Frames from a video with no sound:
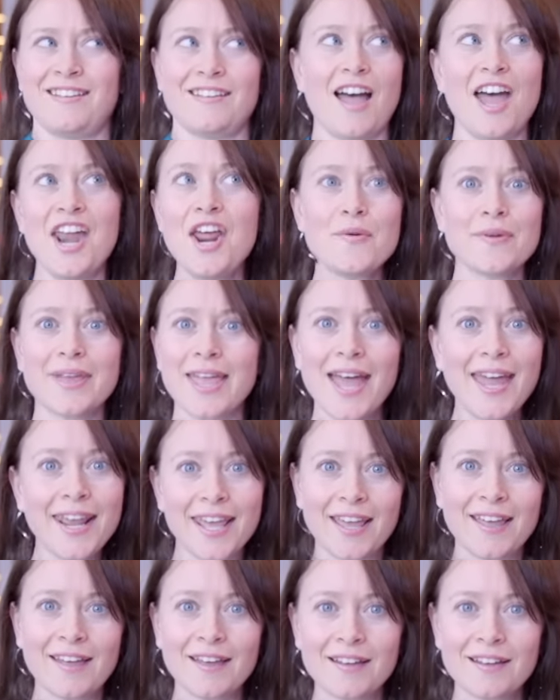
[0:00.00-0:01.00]
I don't get
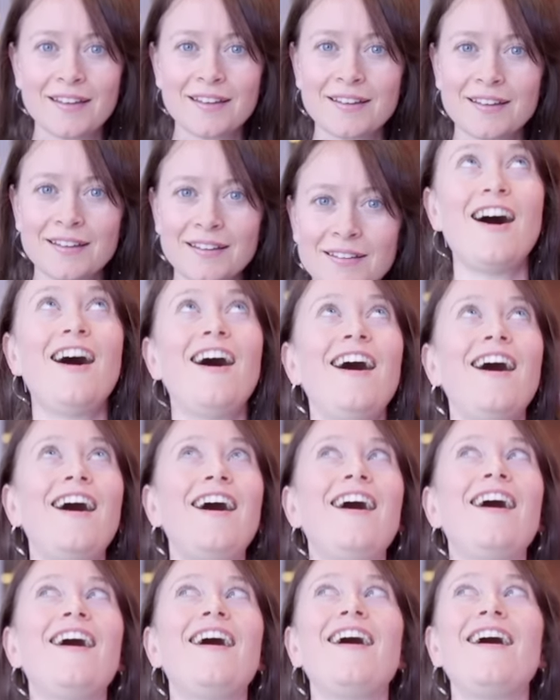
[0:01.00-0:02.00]
it.
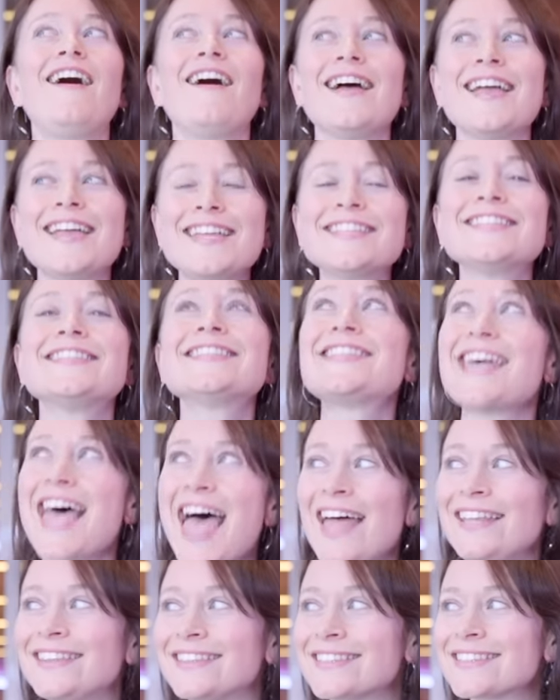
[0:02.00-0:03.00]

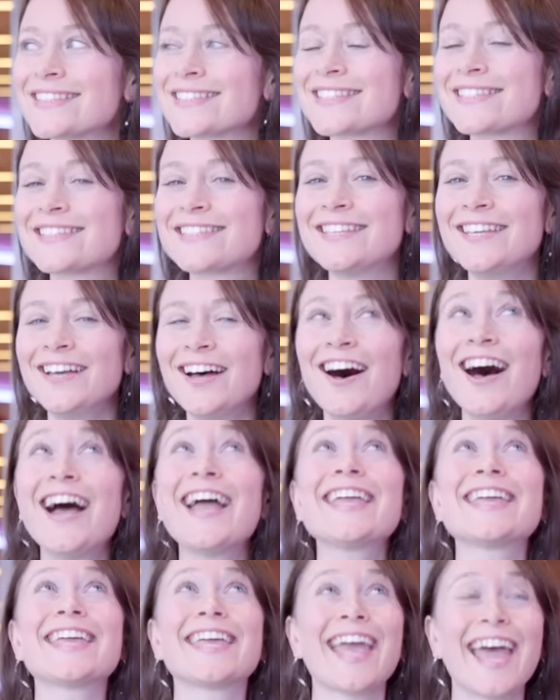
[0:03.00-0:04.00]
Intense.
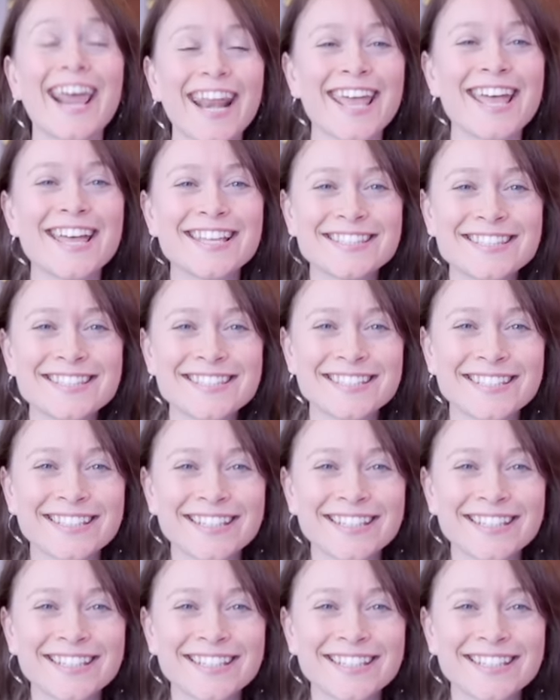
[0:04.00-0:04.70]
I get it.